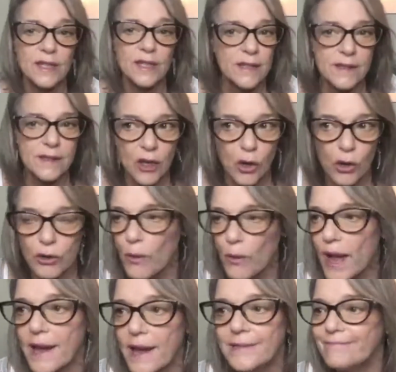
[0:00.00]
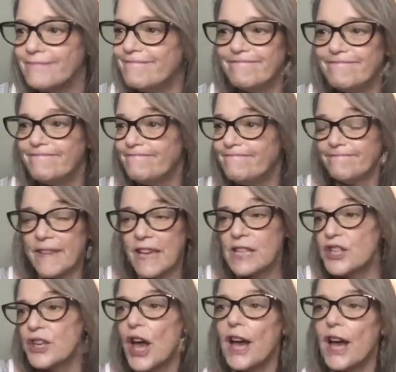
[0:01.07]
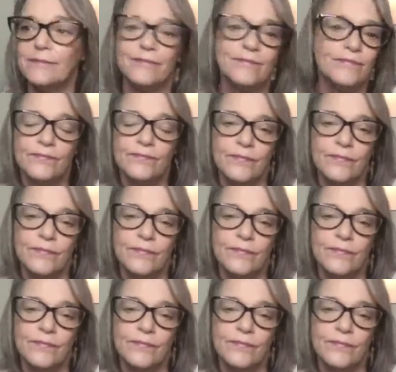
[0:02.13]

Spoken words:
This isn't going away. It's not.